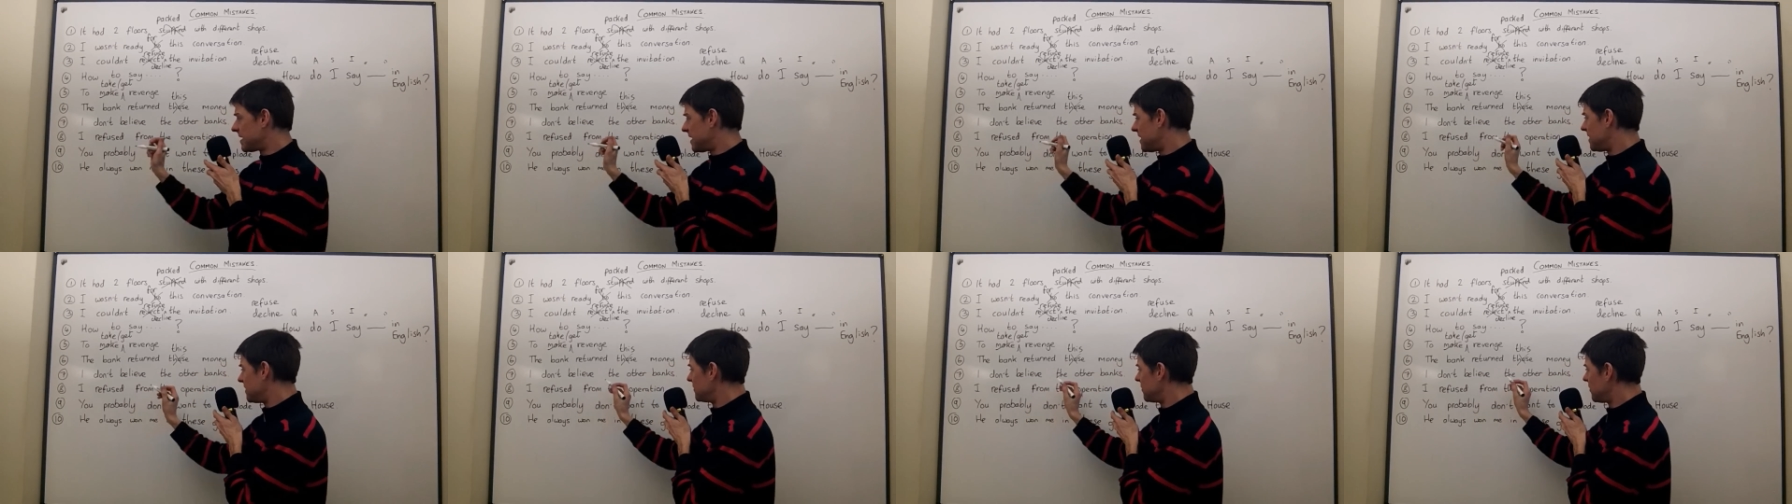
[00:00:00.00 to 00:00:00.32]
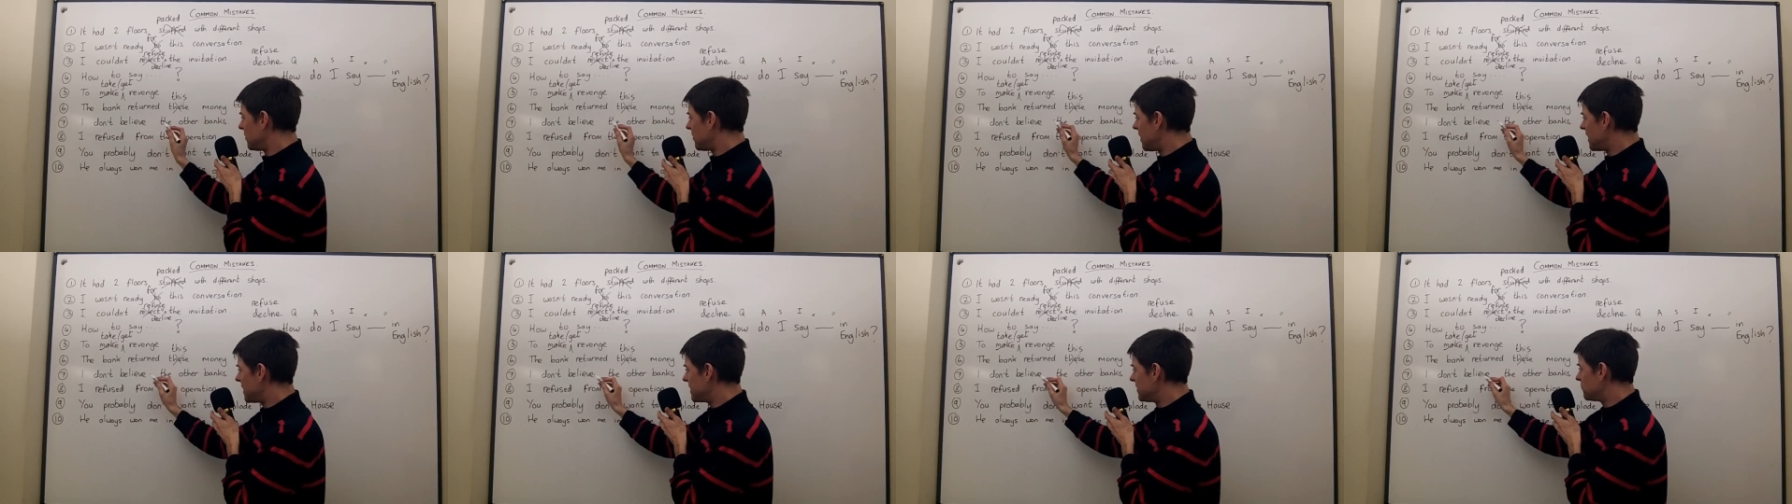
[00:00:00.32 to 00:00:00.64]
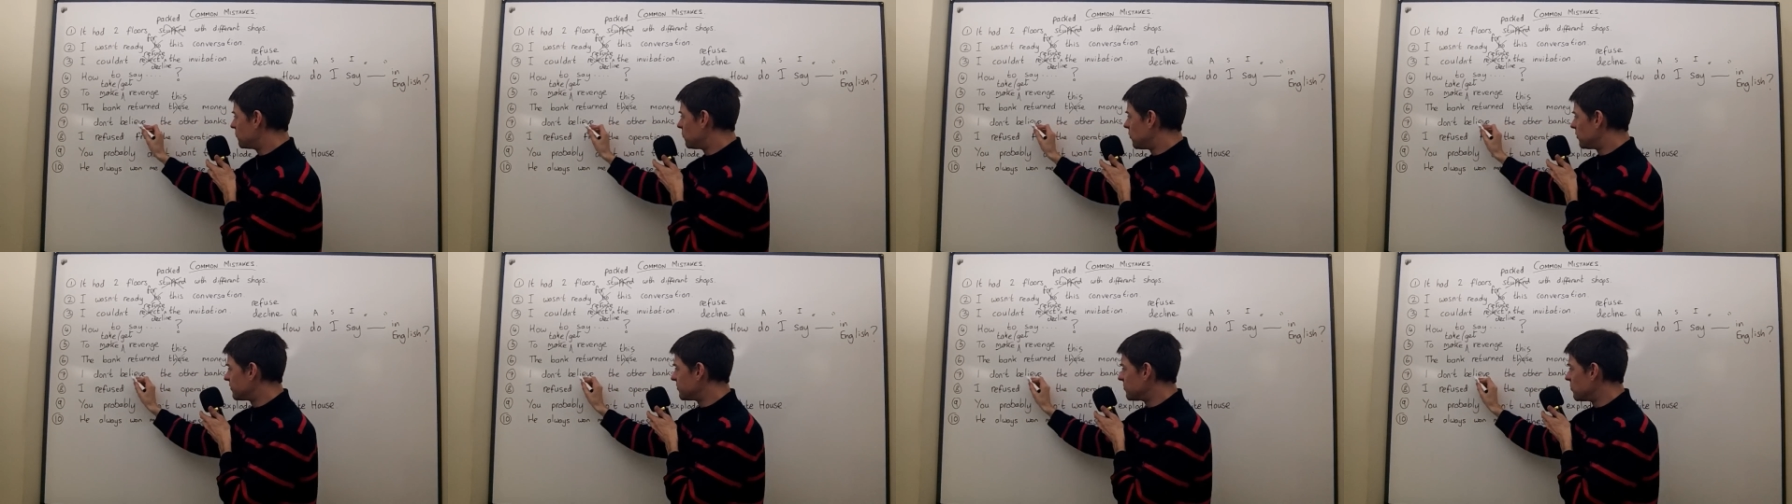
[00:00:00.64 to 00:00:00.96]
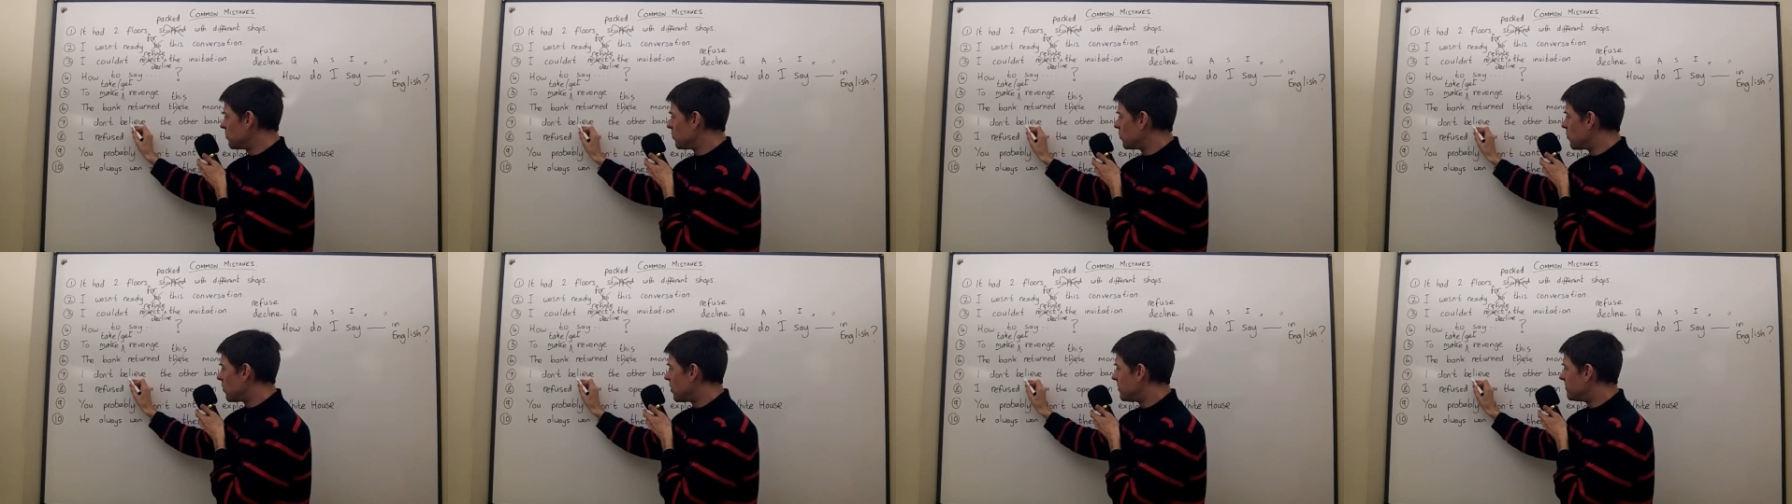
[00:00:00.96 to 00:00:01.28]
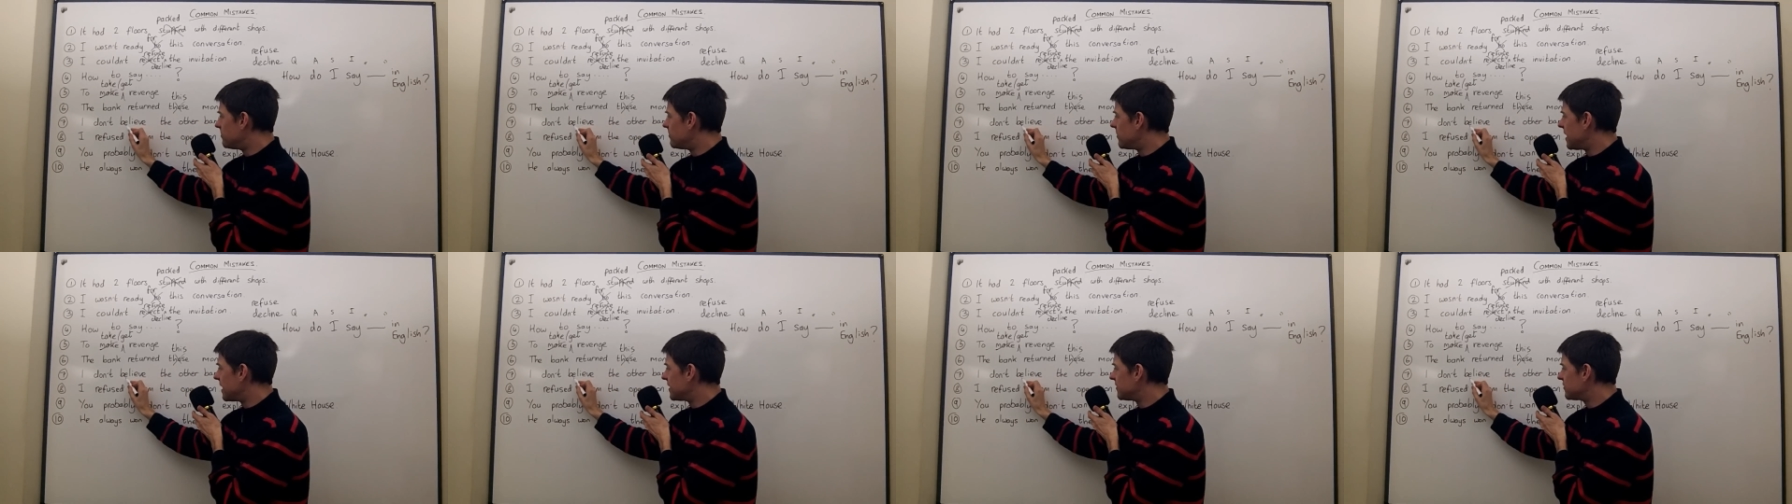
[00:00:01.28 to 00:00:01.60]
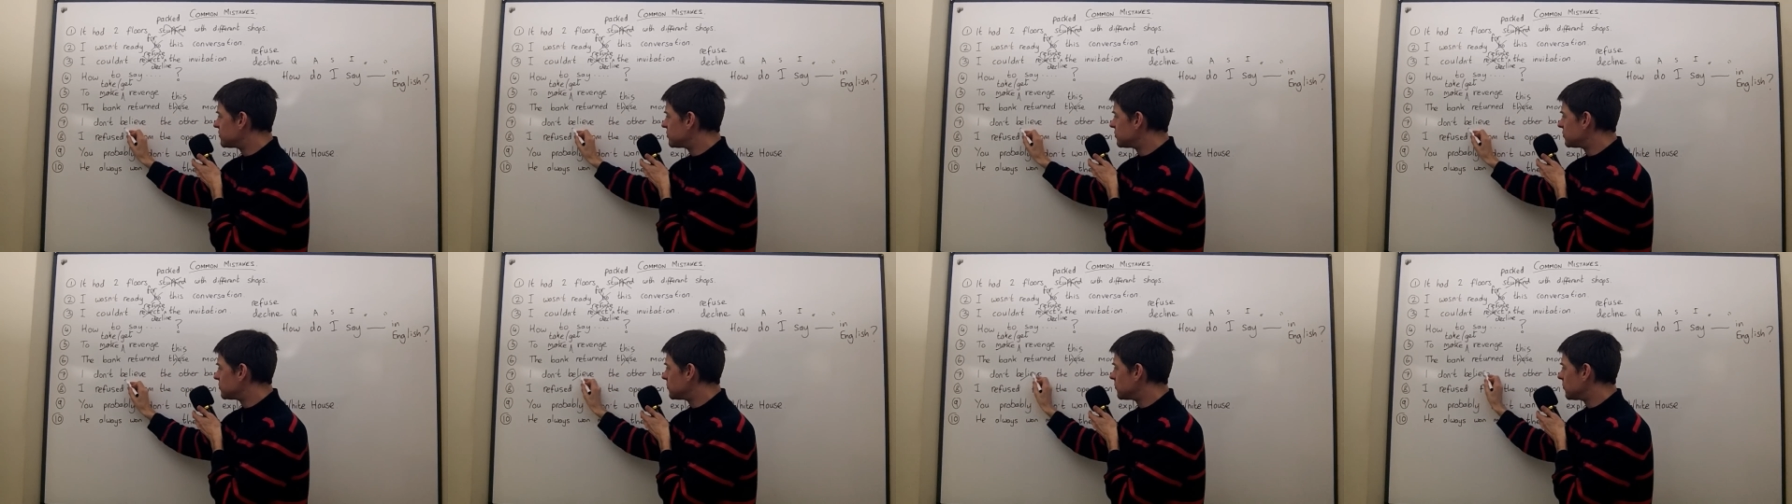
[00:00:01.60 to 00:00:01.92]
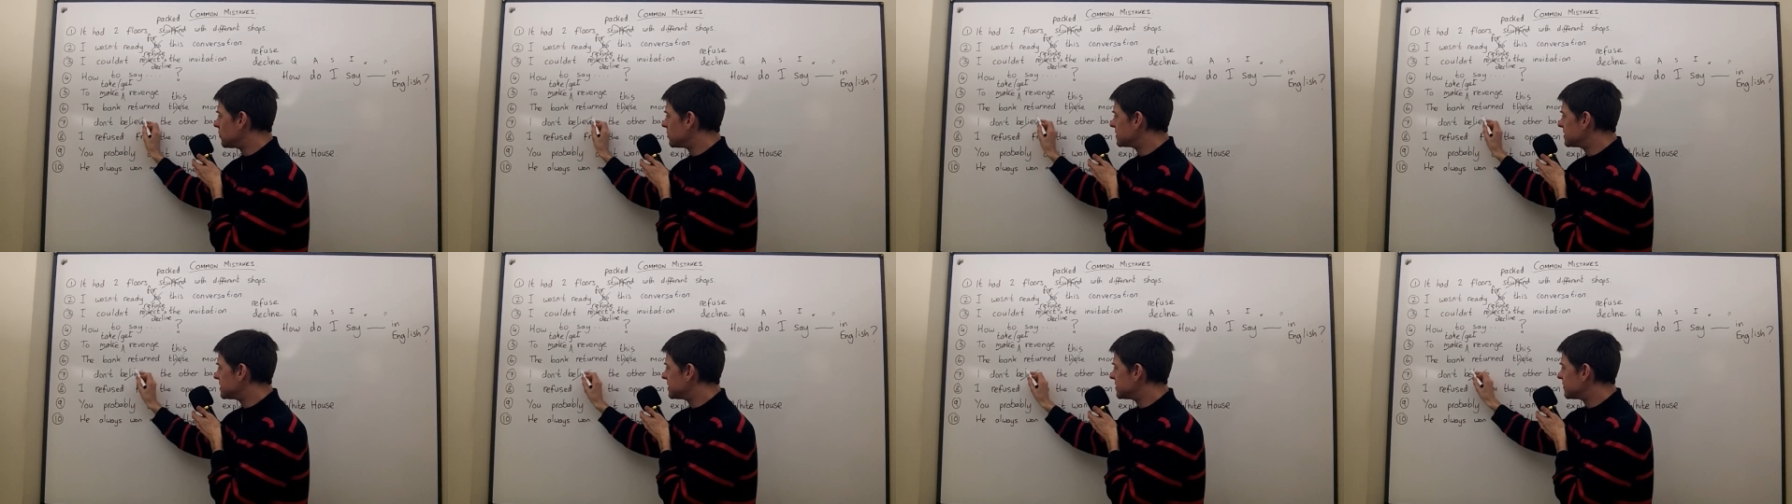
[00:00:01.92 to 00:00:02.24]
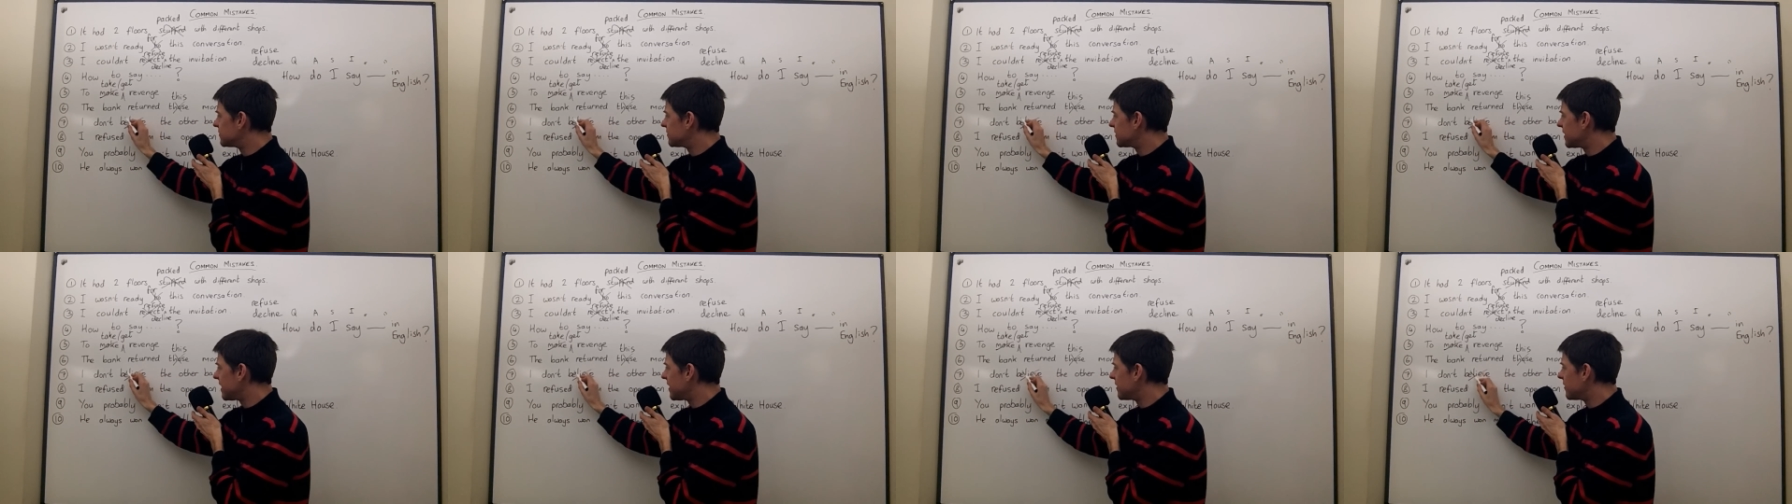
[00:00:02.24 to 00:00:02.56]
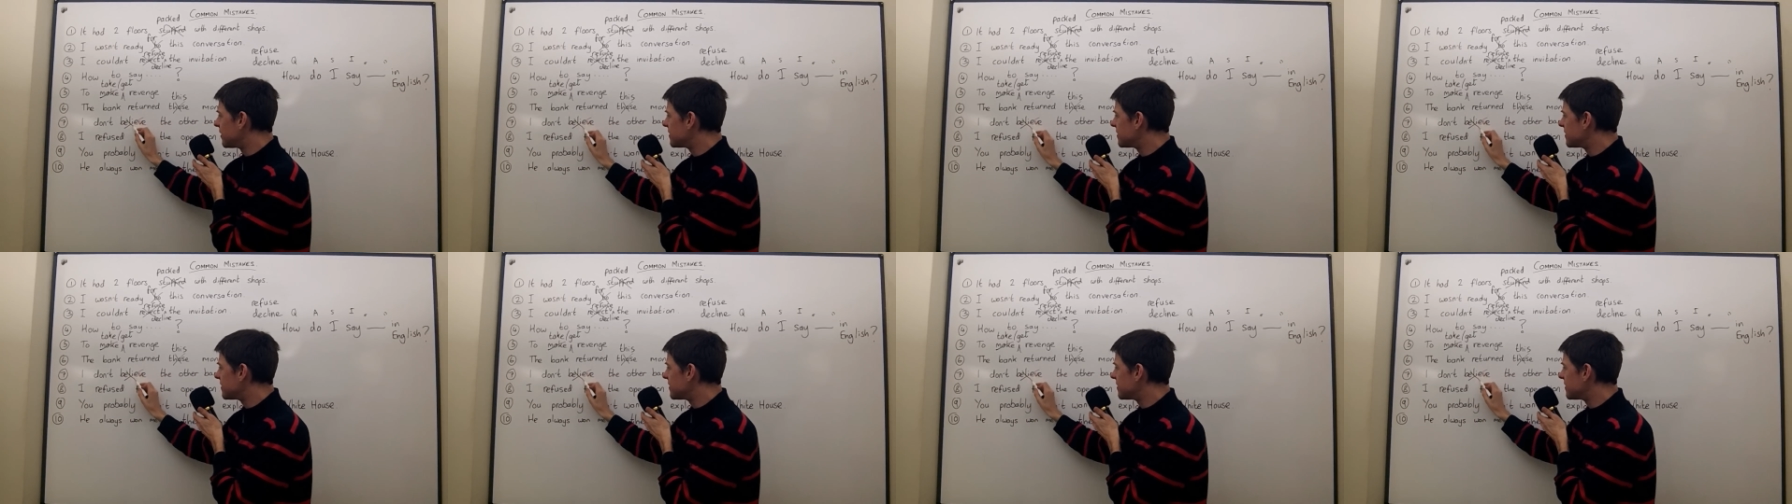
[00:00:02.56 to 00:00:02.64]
but it wasn't what my student wanted to say,